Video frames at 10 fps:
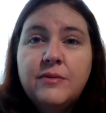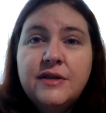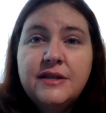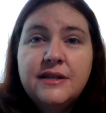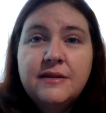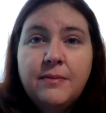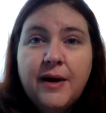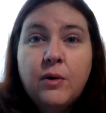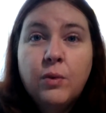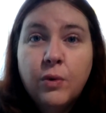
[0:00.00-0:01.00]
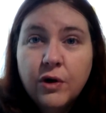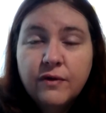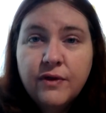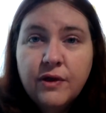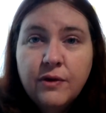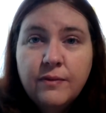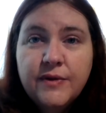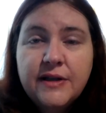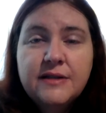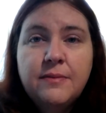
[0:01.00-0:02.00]
This is about workflow.
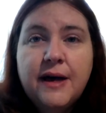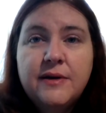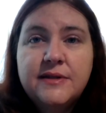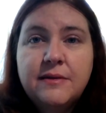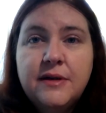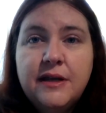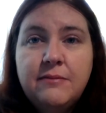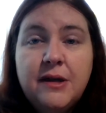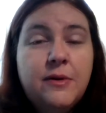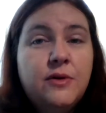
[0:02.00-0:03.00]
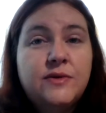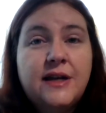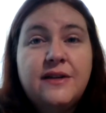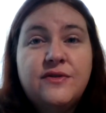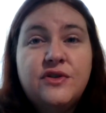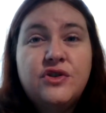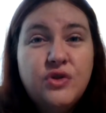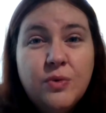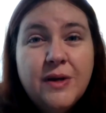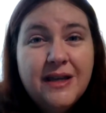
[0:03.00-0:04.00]
It's about somebody maybe who's not even
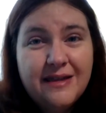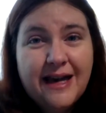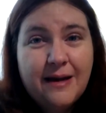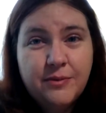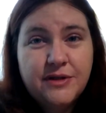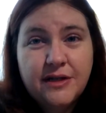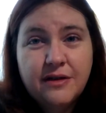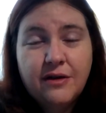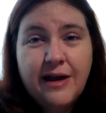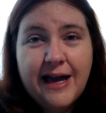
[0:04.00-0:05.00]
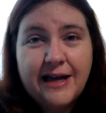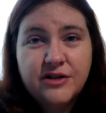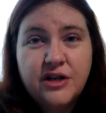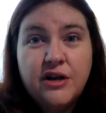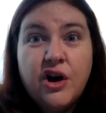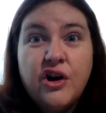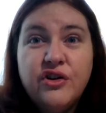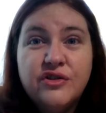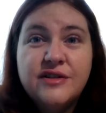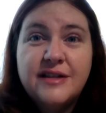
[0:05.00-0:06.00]
doing that particular action,
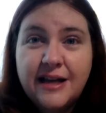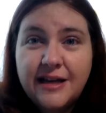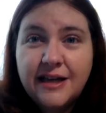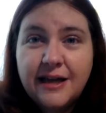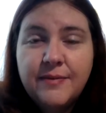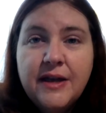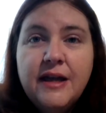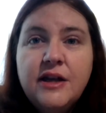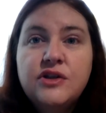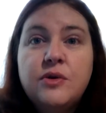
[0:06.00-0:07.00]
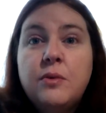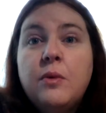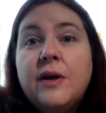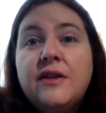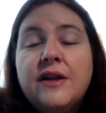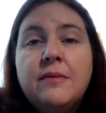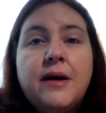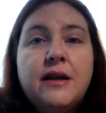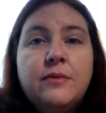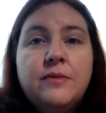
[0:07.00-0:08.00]
understanding it. So a way to think
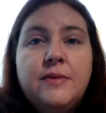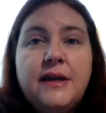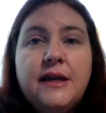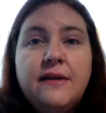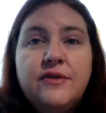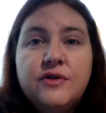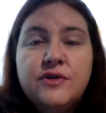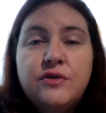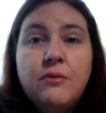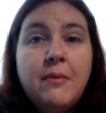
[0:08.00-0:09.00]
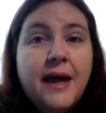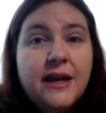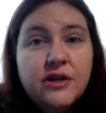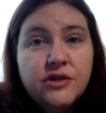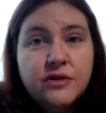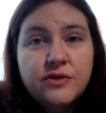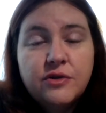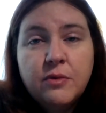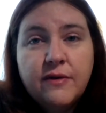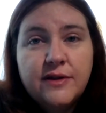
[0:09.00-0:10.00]
about it would be if there's a new manager or
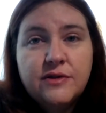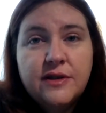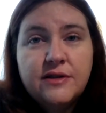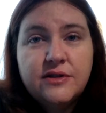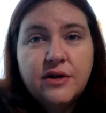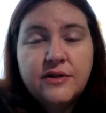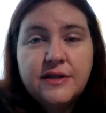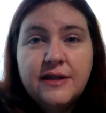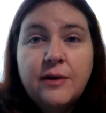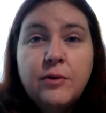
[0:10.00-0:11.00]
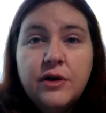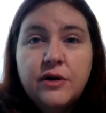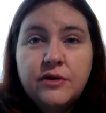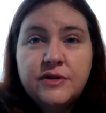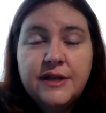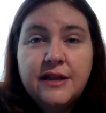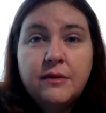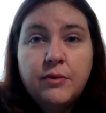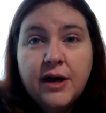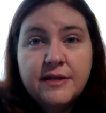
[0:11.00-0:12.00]
supervisor that starts and they want to understand
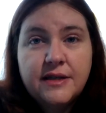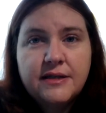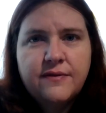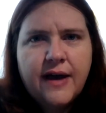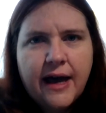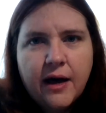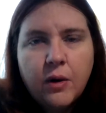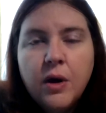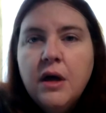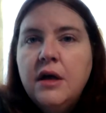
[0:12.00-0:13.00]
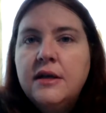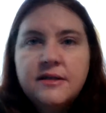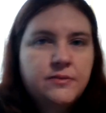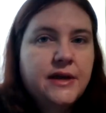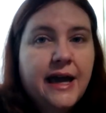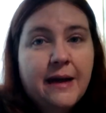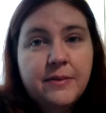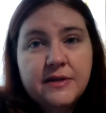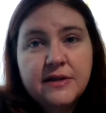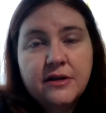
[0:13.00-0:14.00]
the process of how something
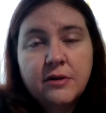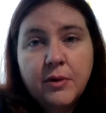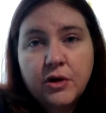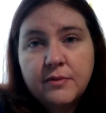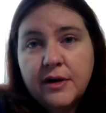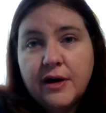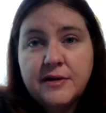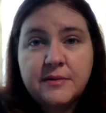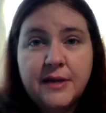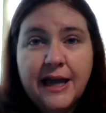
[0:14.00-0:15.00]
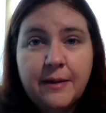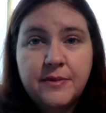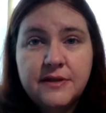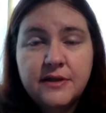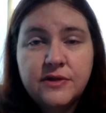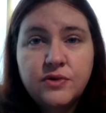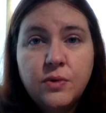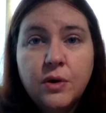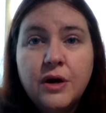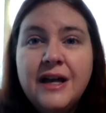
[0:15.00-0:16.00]
happens in the department or how something happens in the
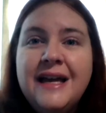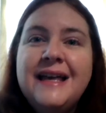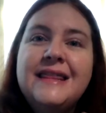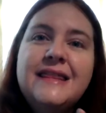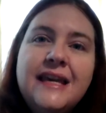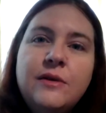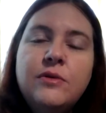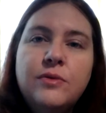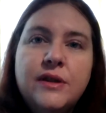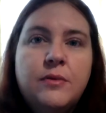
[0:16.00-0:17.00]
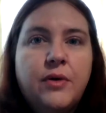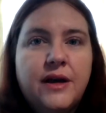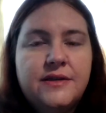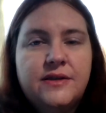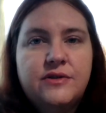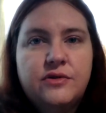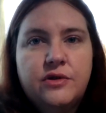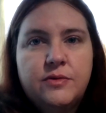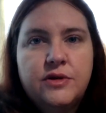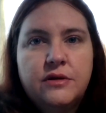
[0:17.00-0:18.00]
store, they would read the process
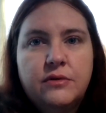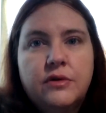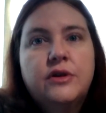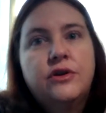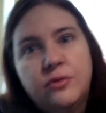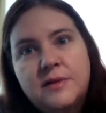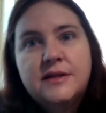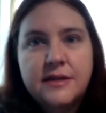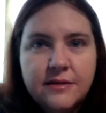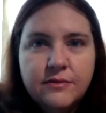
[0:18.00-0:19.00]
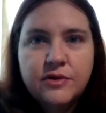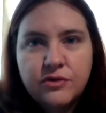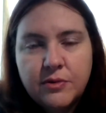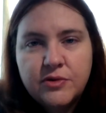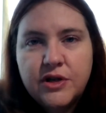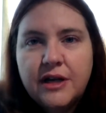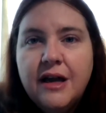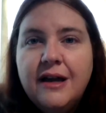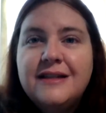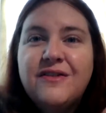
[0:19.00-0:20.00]
description or the human system description
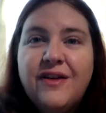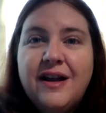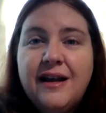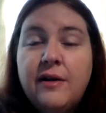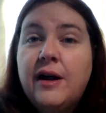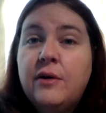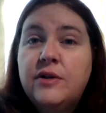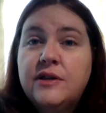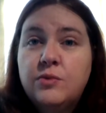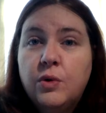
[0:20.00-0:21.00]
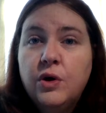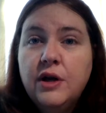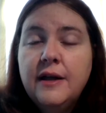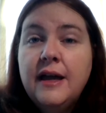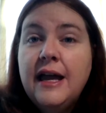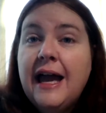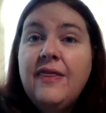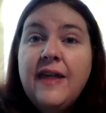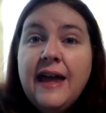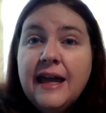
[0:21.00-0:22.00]
to find out how things work.
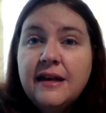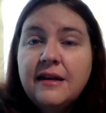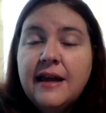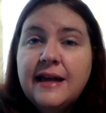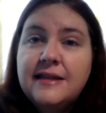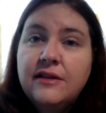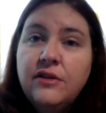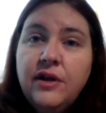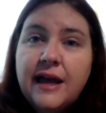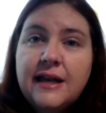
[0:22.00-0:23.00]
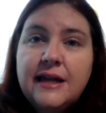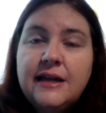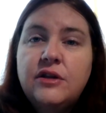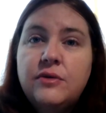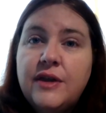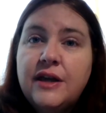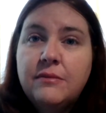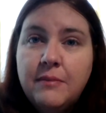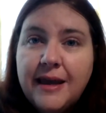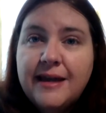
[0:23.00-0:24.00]
And then as they look at it, they
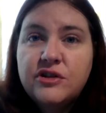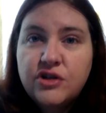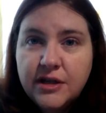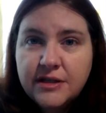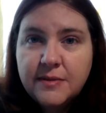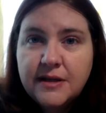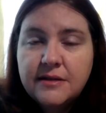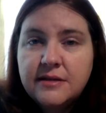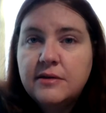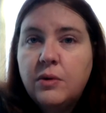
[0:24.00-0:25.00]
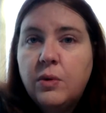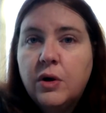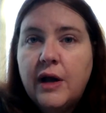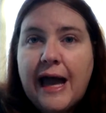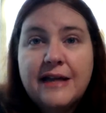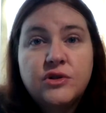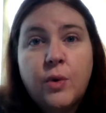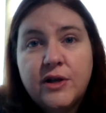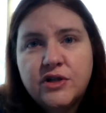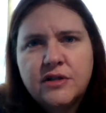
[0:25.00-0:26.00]
could make adjustments or ask
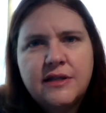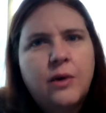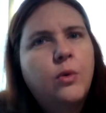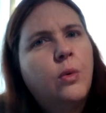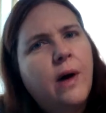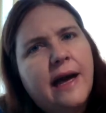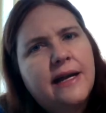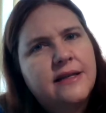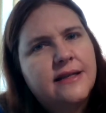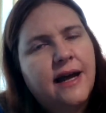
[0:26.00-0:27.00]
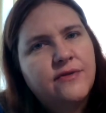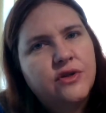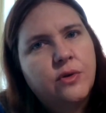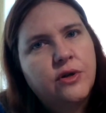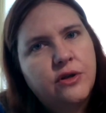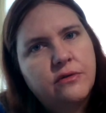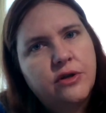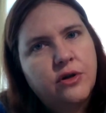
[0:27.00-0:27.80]
questions like, well, why does it have to go to,